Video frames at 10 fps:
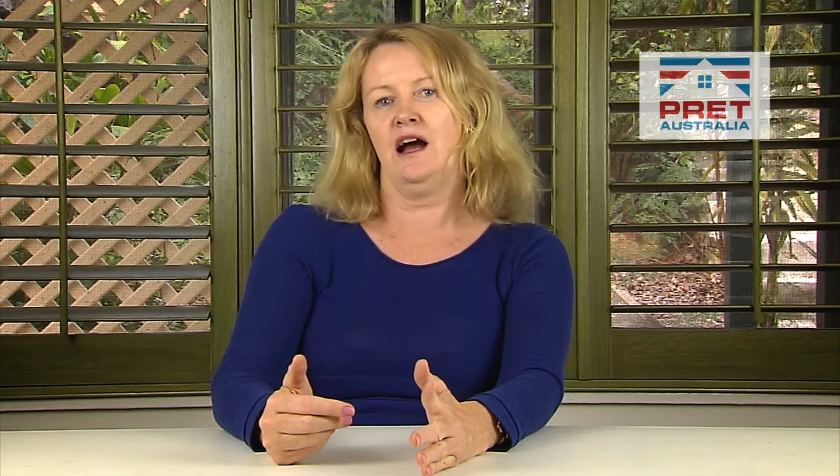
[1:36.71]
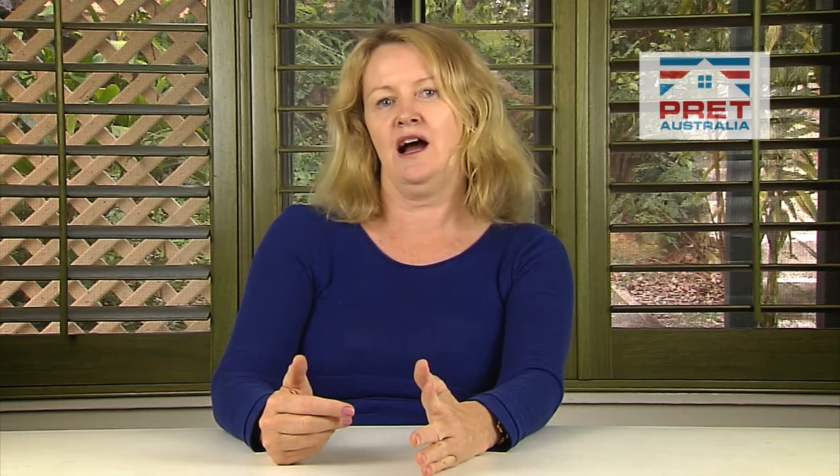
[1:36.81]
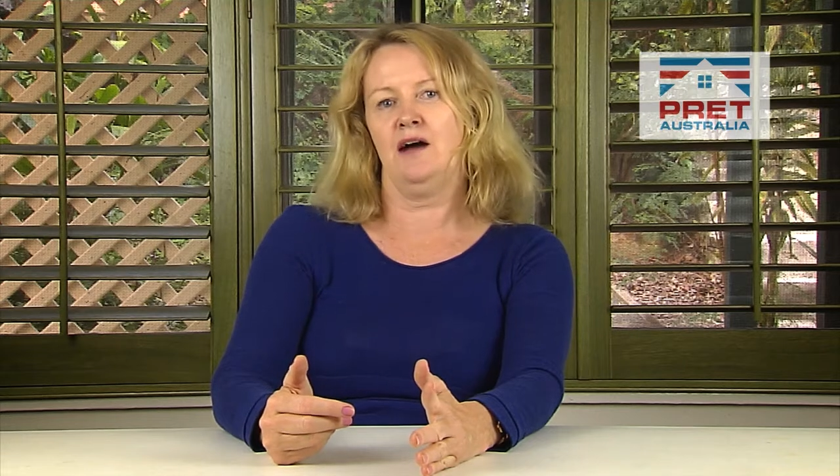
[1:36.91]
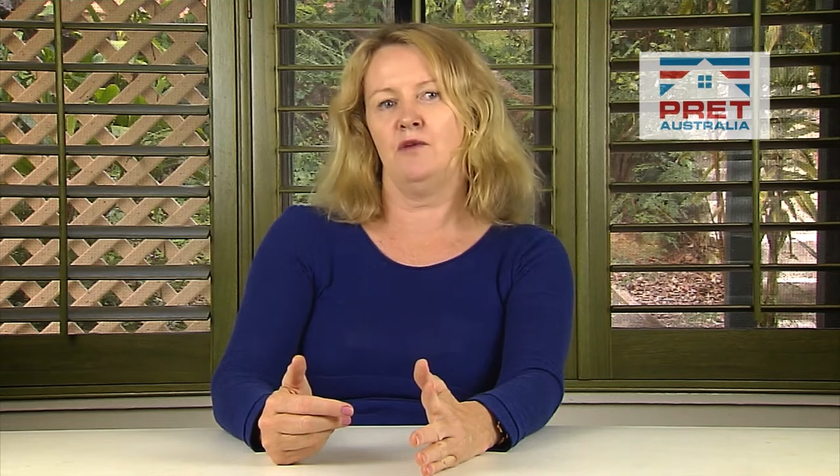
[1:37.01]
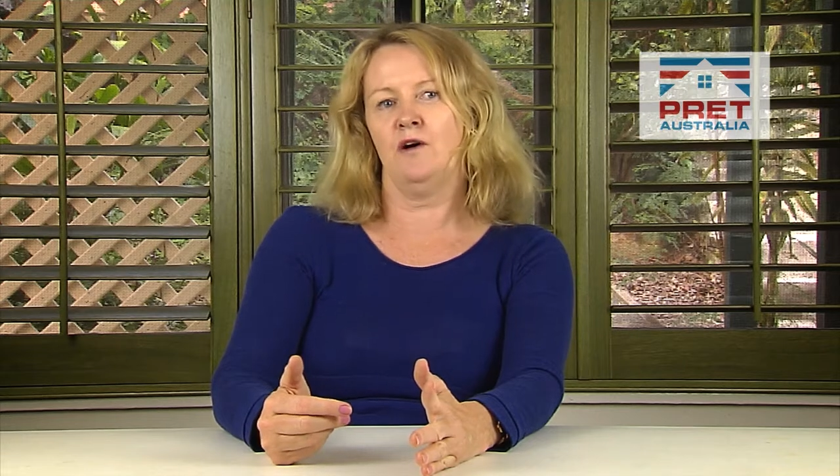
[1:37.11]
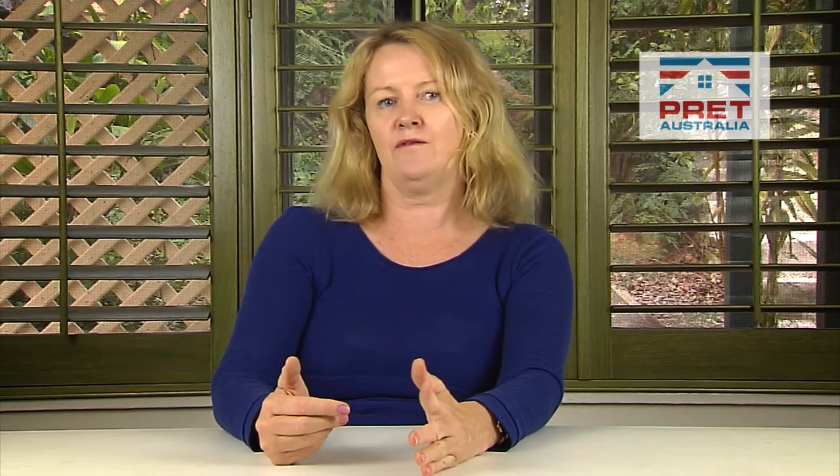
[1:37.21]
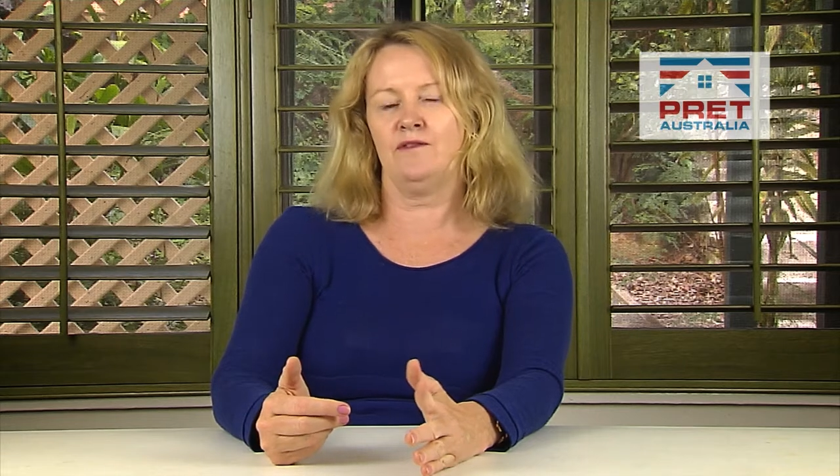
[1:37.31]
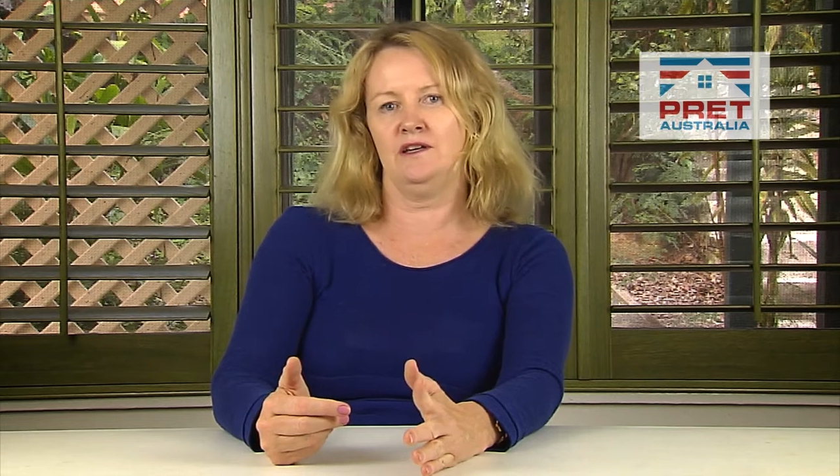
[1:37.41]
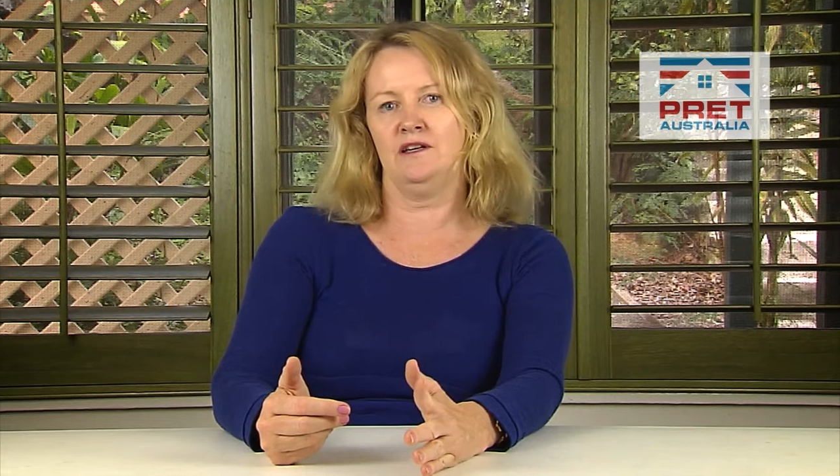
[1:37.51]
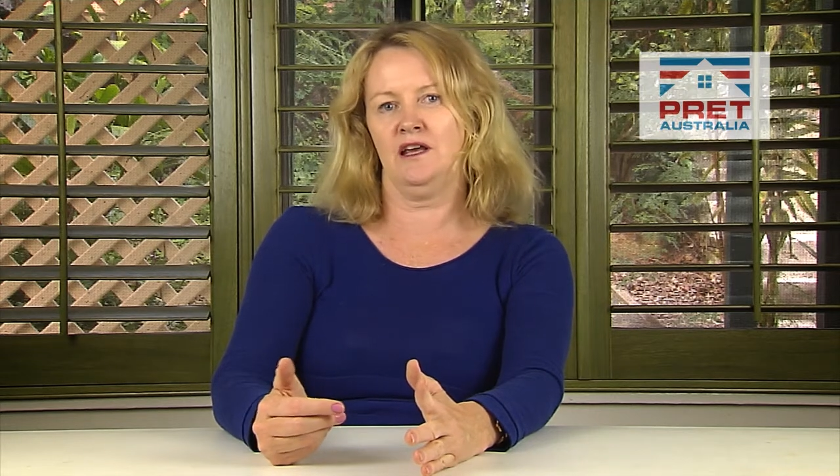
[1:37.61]

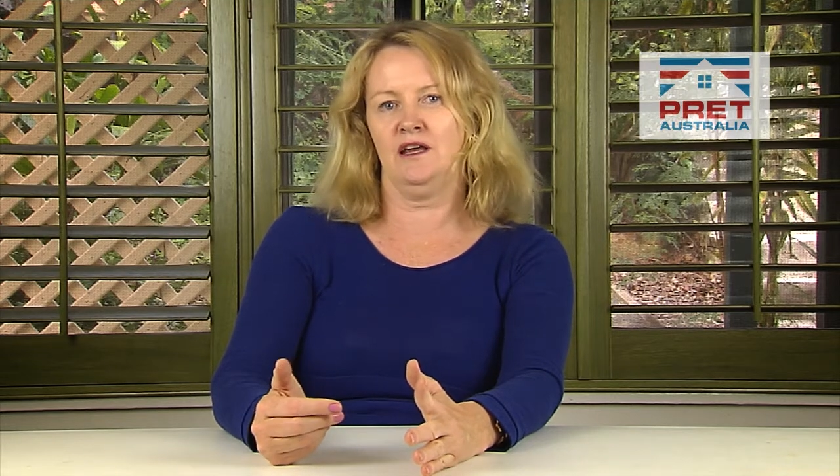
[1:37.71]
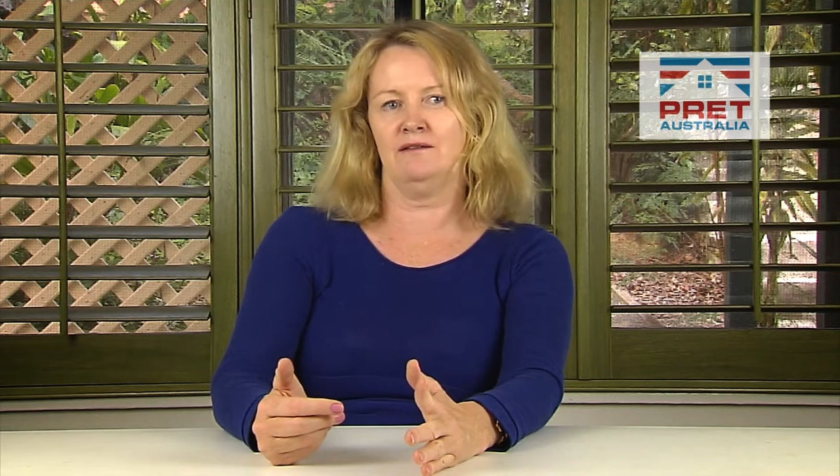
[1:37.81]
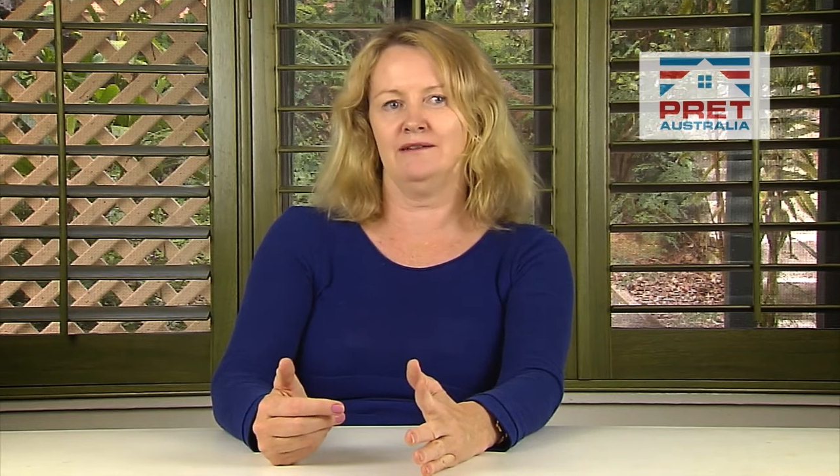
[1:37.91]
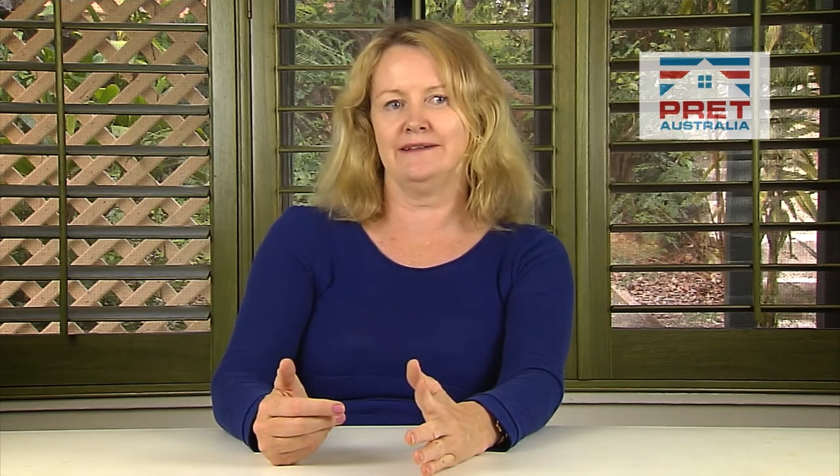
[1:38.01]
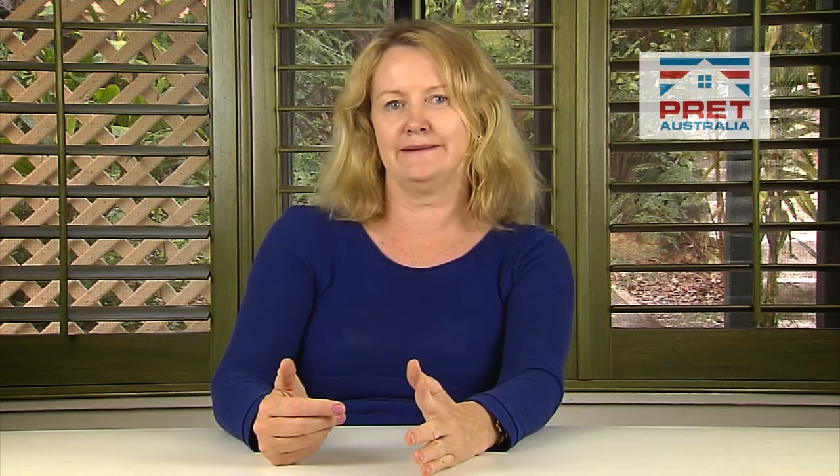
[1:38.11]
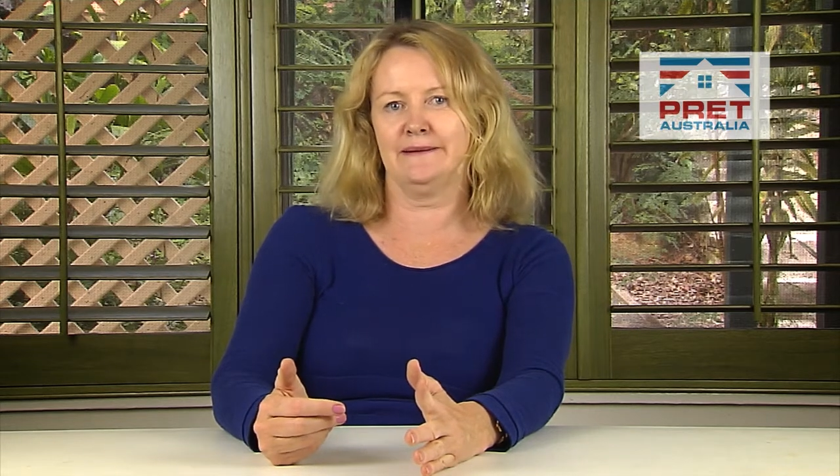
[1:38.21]
Often in areas